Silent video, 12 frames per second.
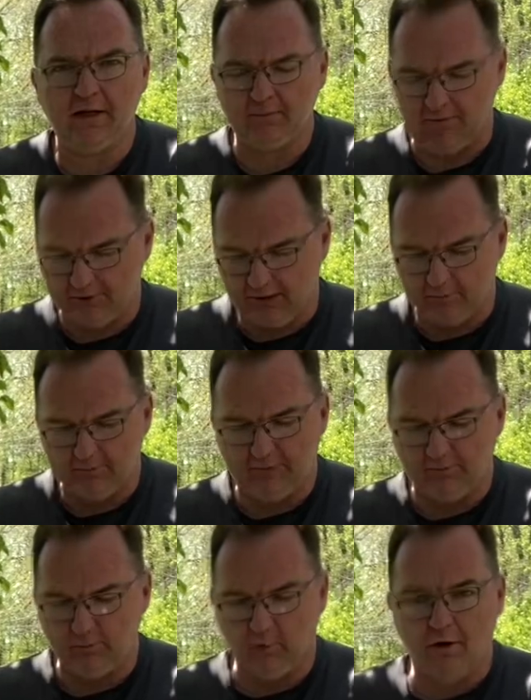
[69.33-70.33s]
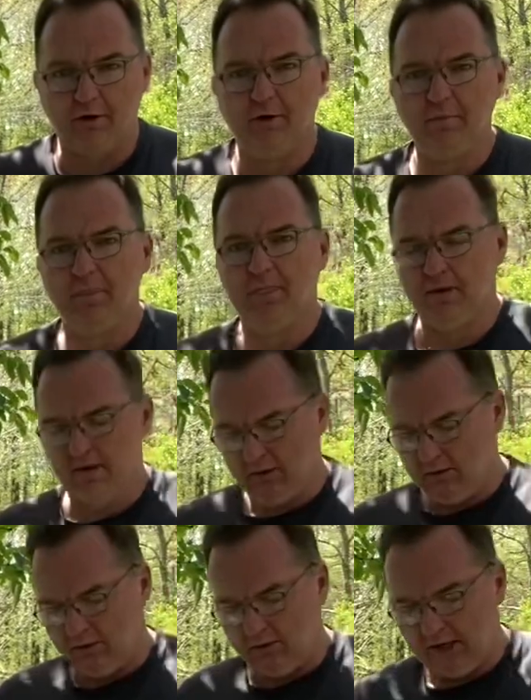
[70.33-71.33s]
them. I topped them off with water.
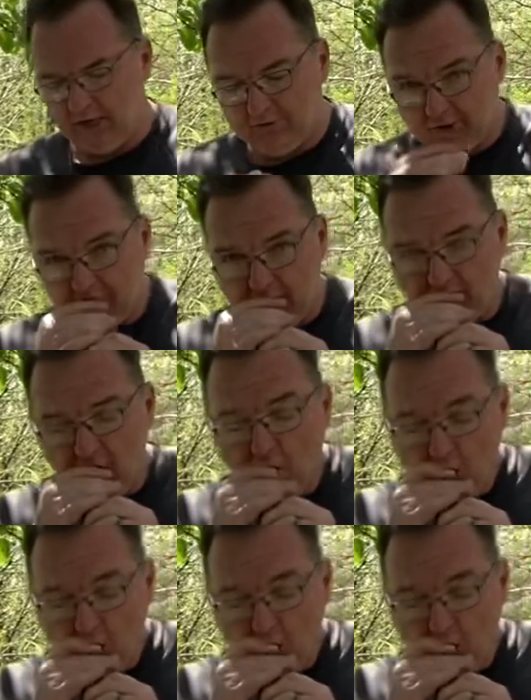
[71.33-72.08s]
What I intend to do,